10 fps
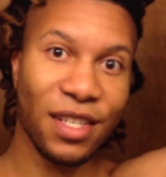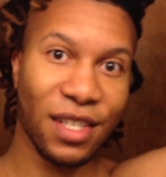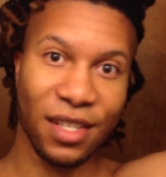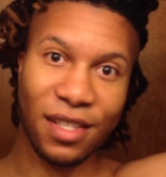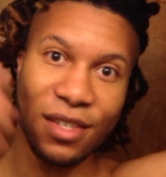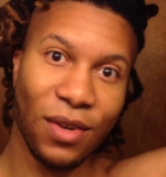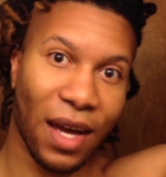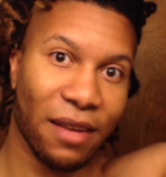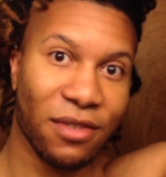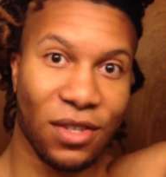just, you
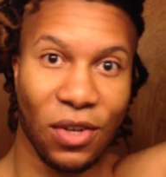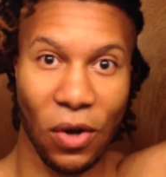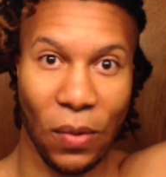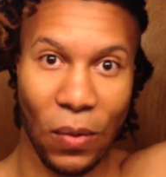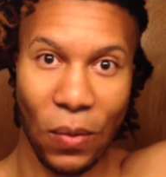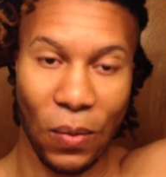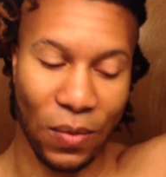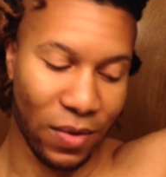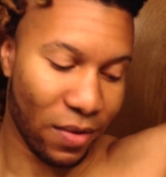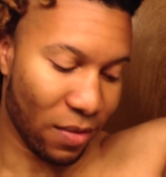kind of just go
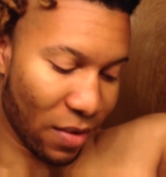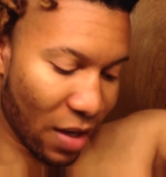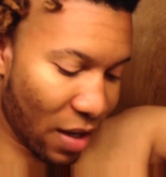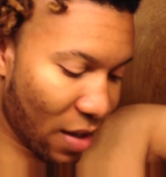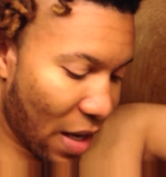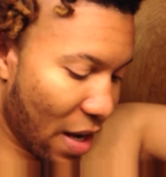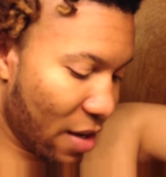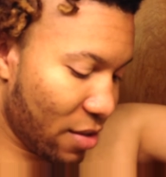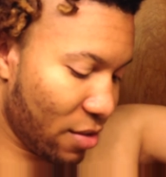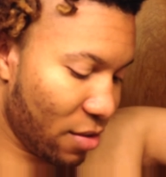
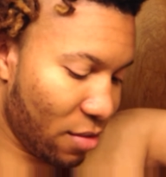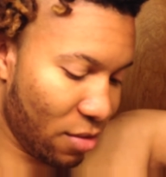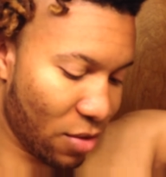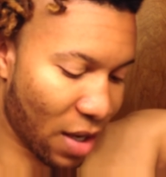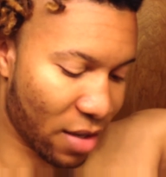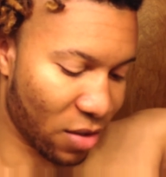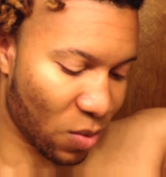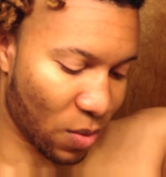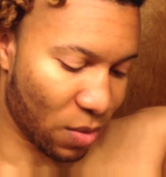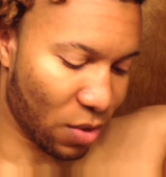as, you kind of just,
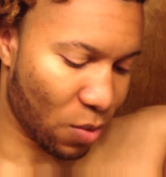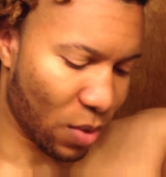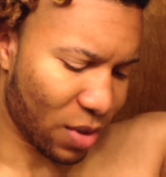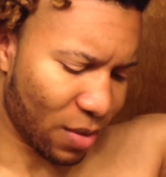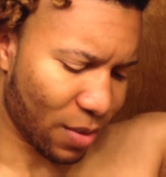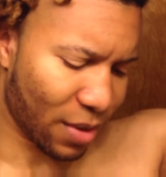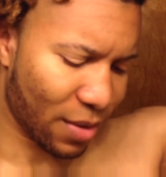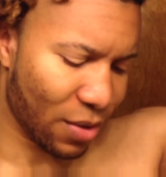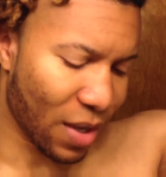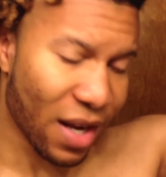what's the word?
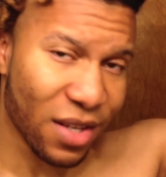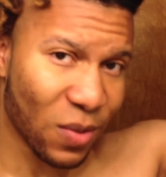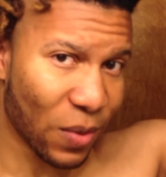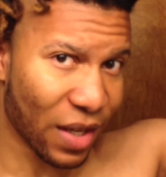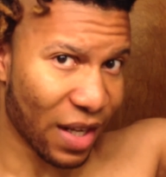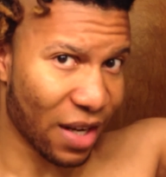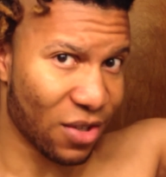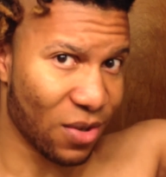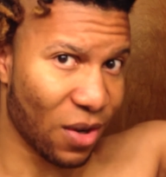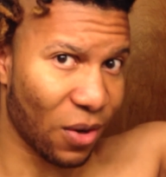You kind of just work it as
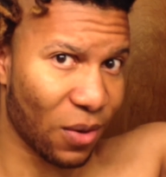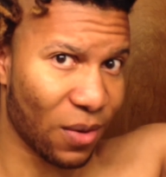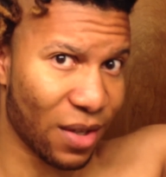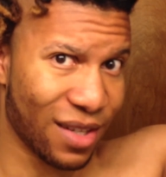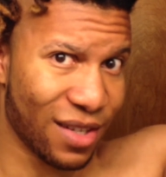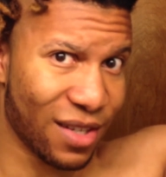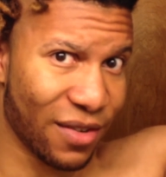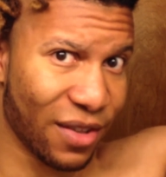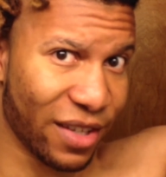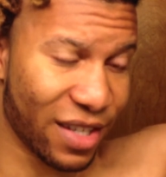you go. You should
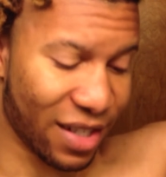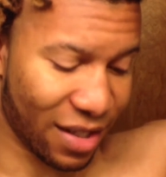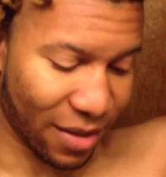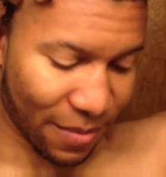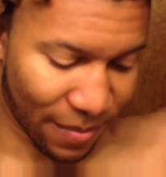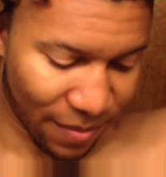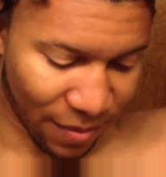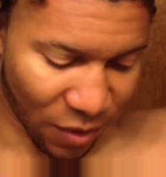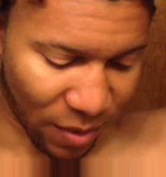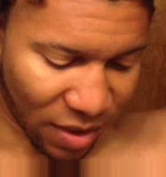really just,
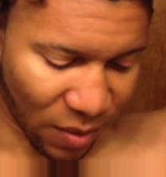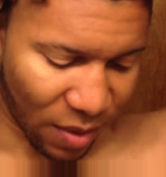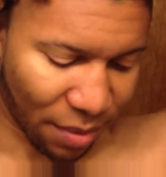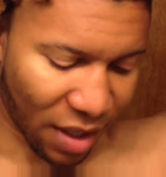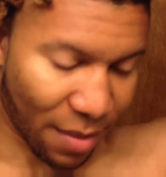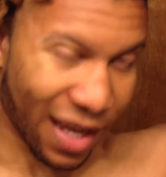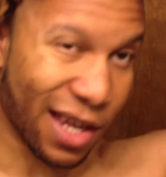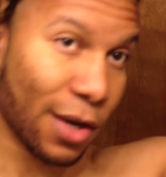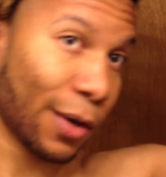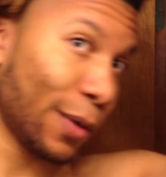what's the word? Play by
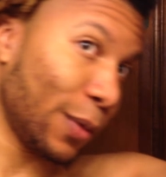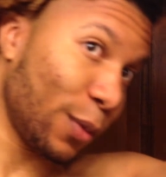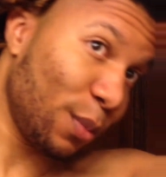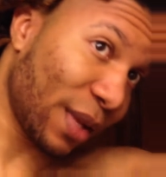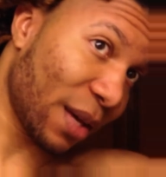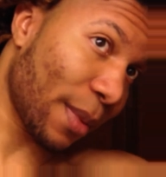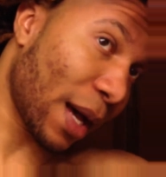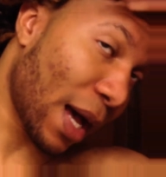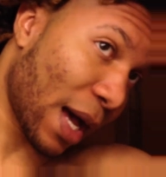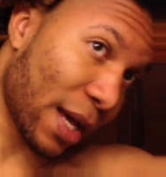ear. We'll be playing by
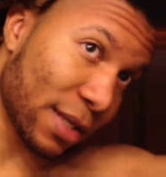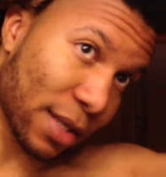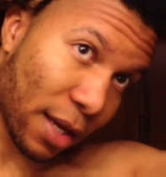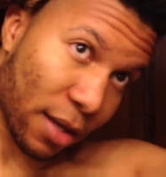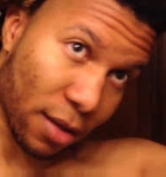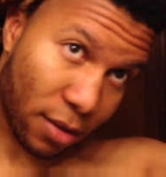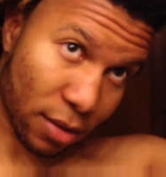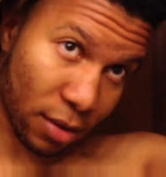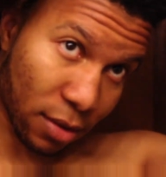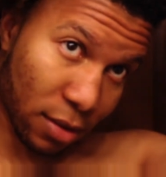eyesight on
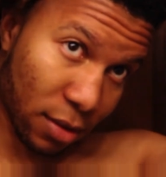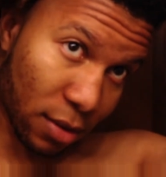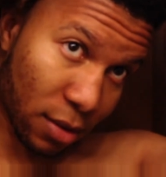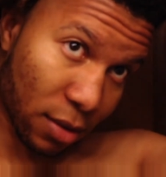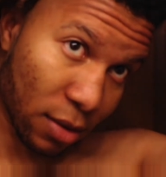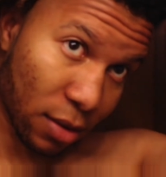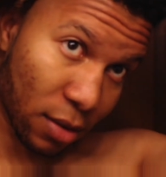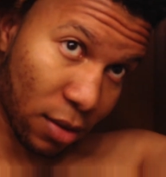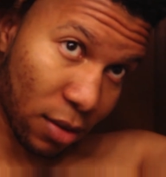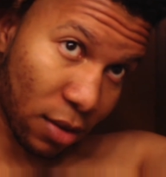this.
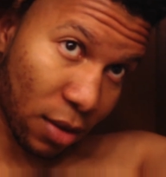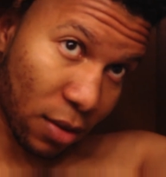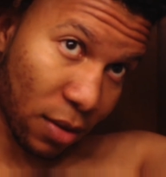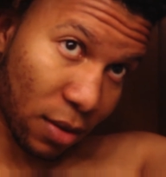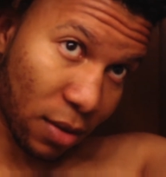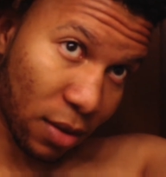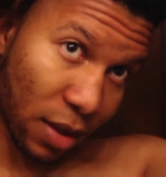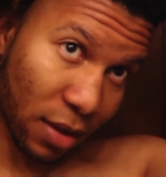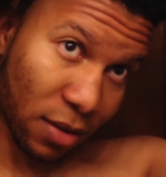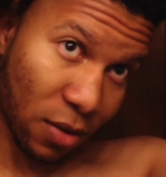So
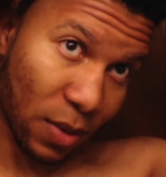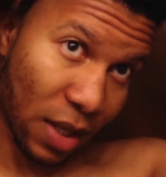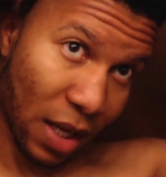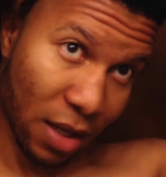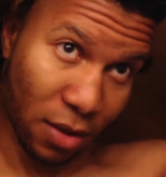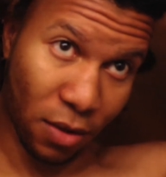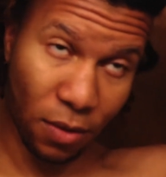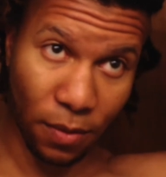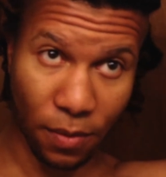that's all we can do.